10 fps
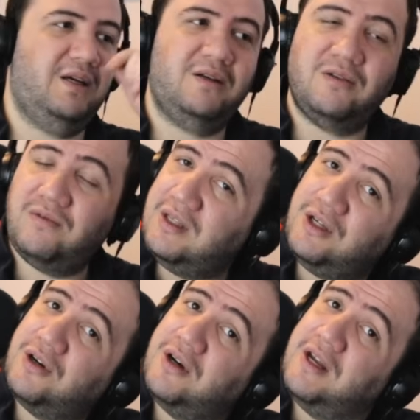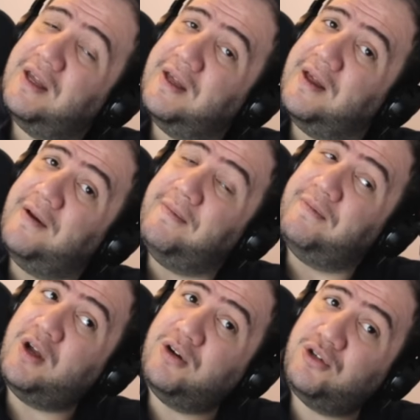of the year.
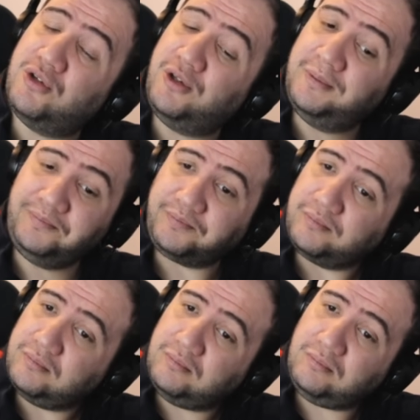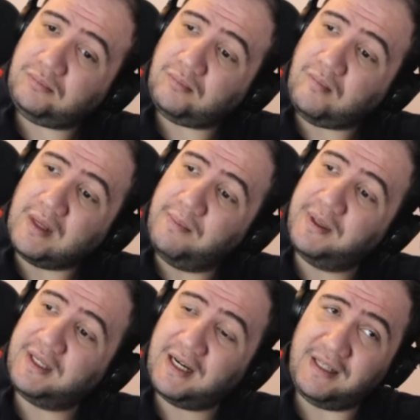Not sure.
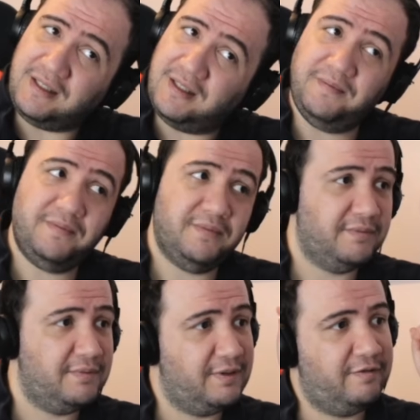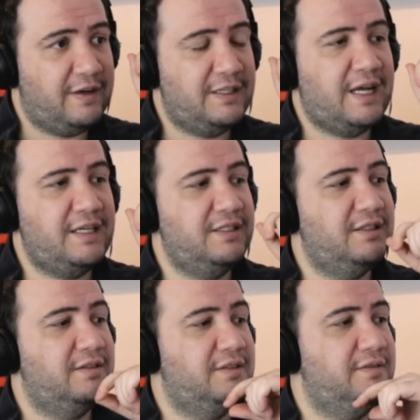But guys,
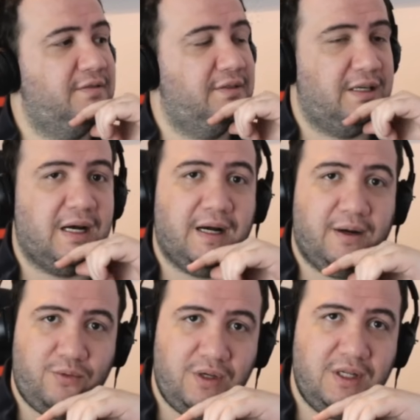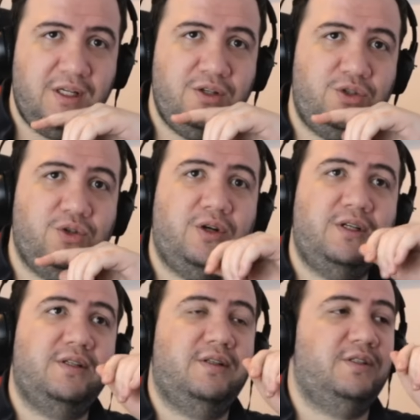fantastic. I really enjoyed
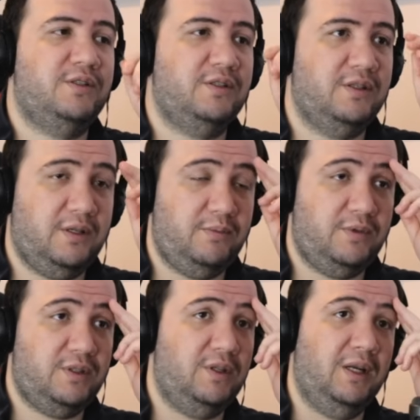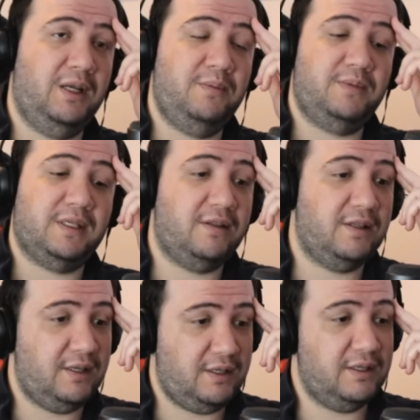this glimpse. I
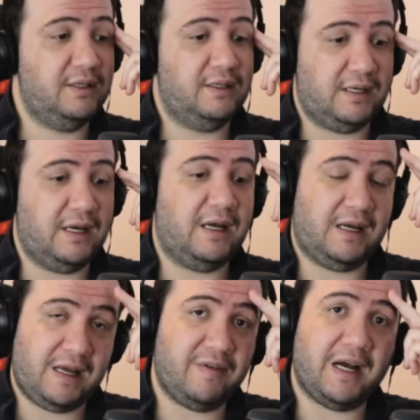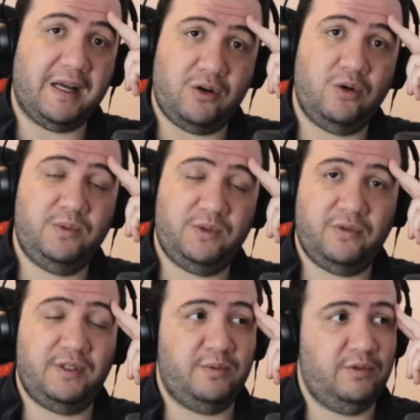think I have high hopes
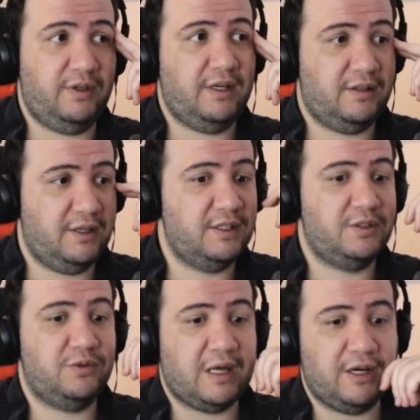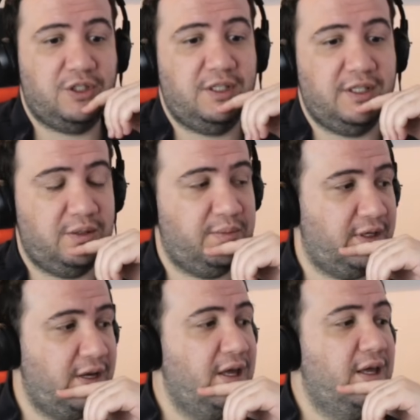for this movie. I think it's actually going to
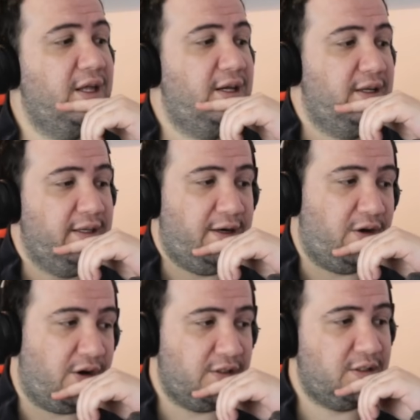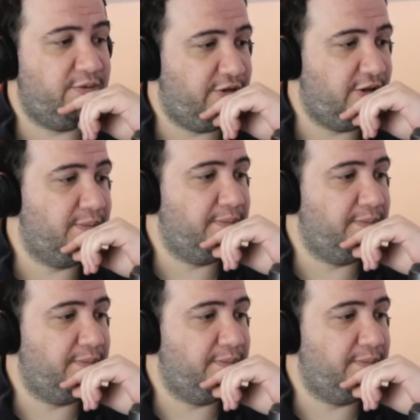be an awesome film.